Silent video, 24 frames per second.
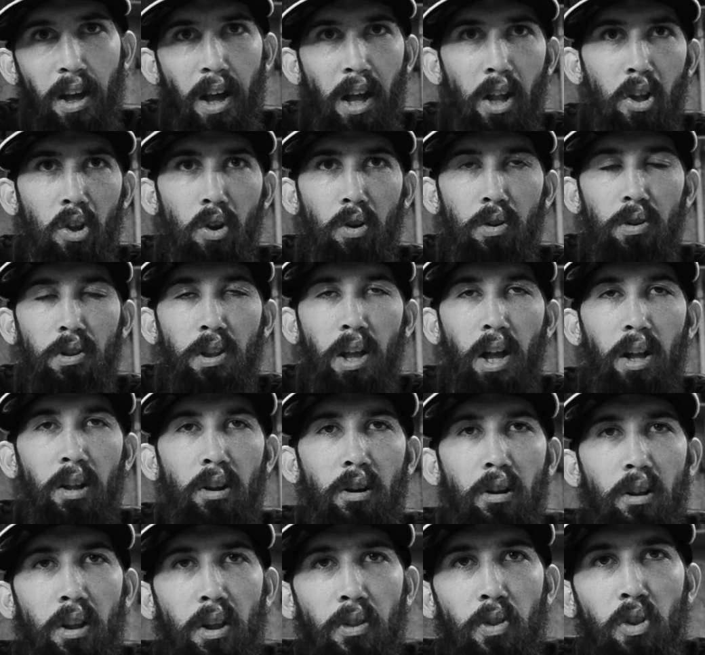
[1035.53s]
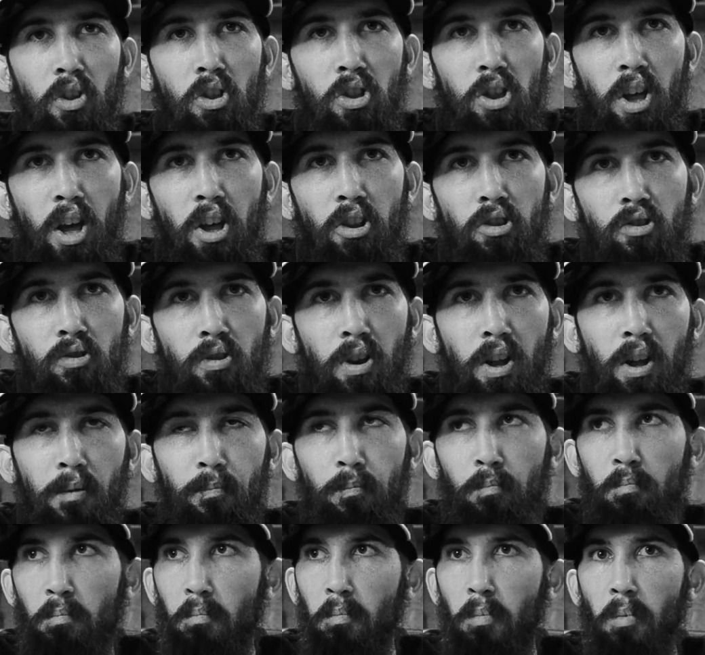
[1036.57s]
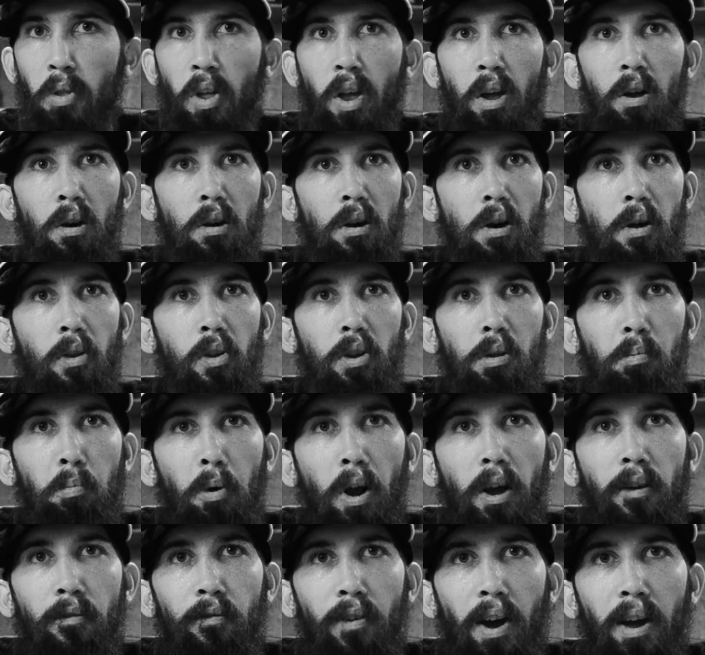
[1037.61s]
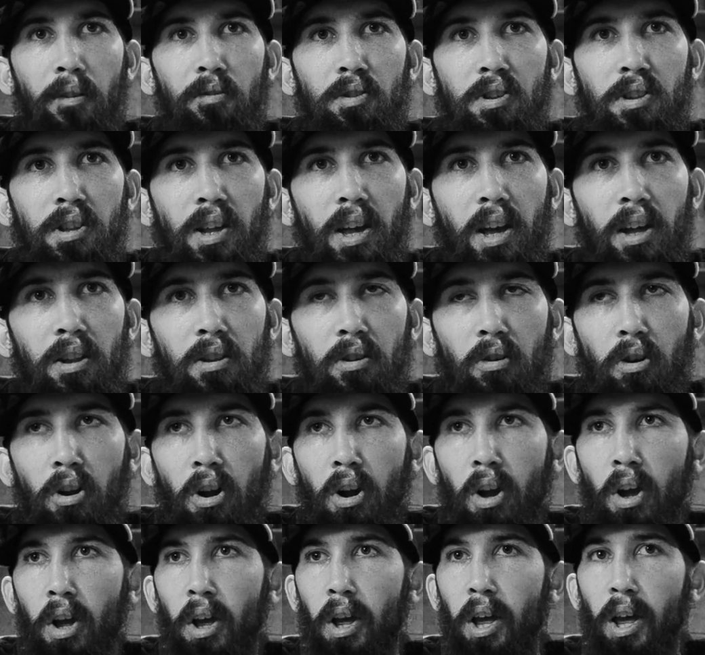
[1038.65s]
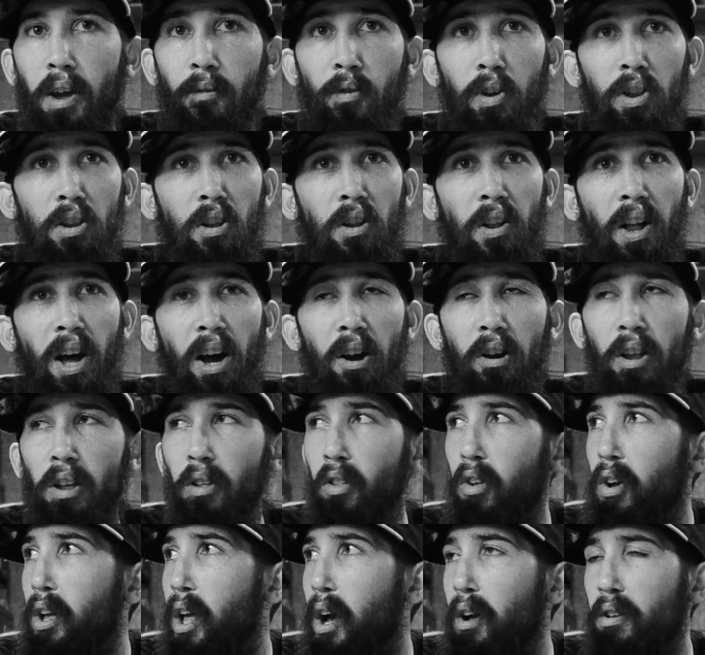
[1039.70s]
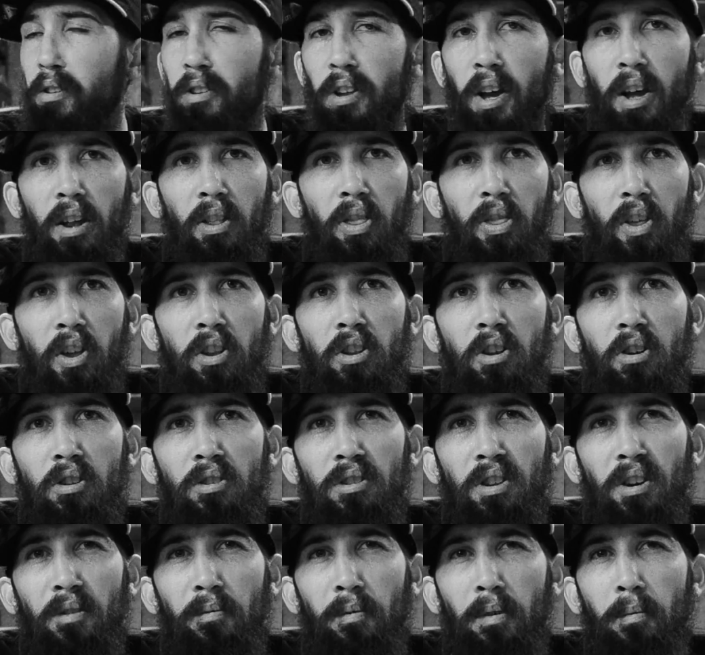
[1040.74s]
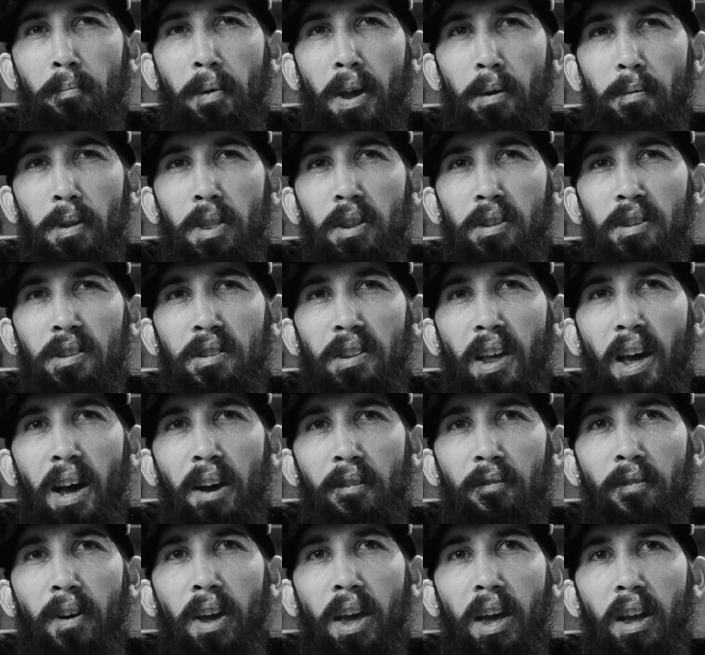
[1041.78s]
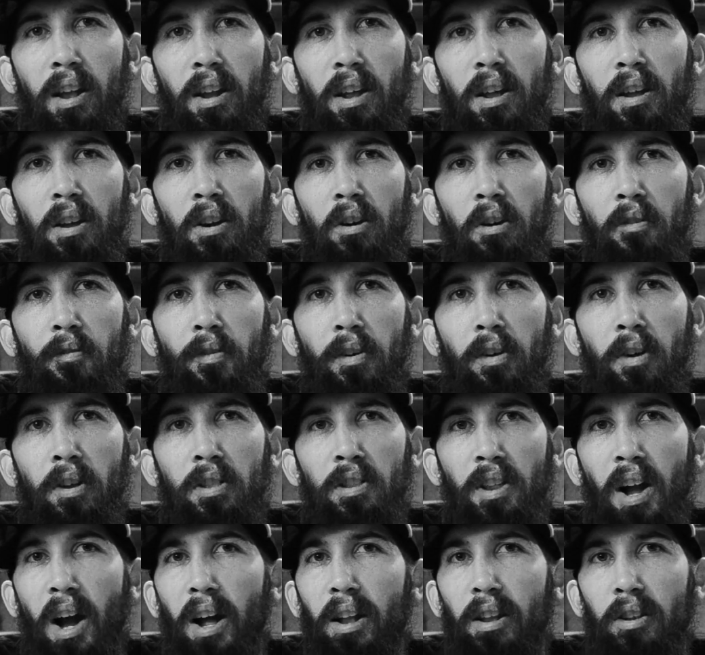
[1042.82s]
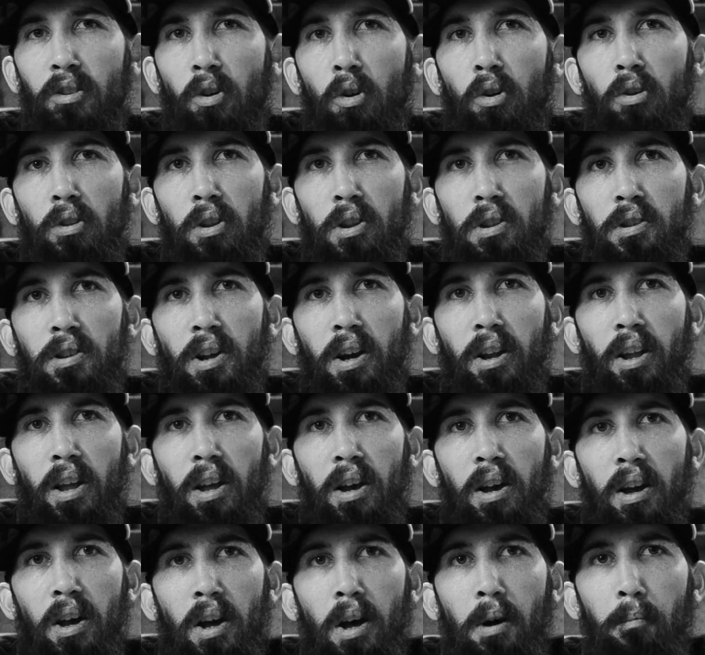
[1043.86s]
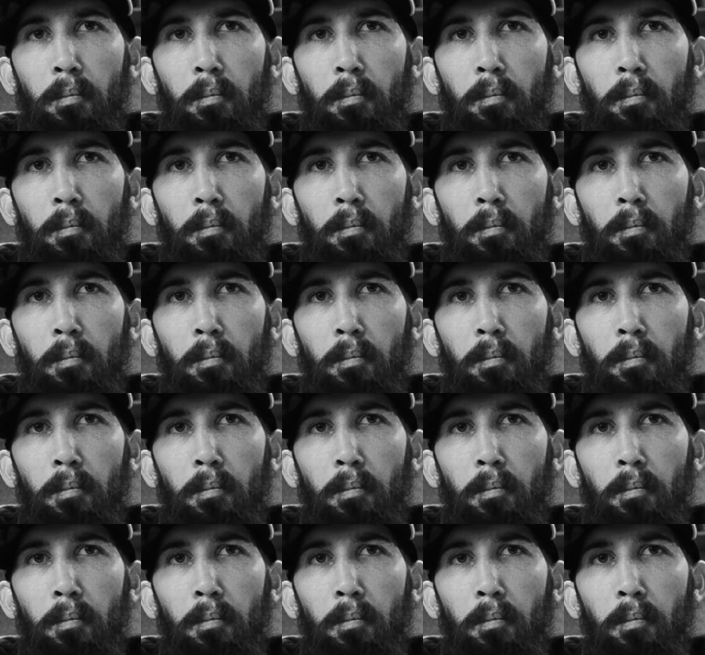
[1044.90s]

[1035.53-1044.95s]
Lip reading: And go stand underneath a shade tree and think, this is probably 5.6. Or if it's cloudy, look outside and think to yourself, maybe this is F8. You know, if it's not totally sunny.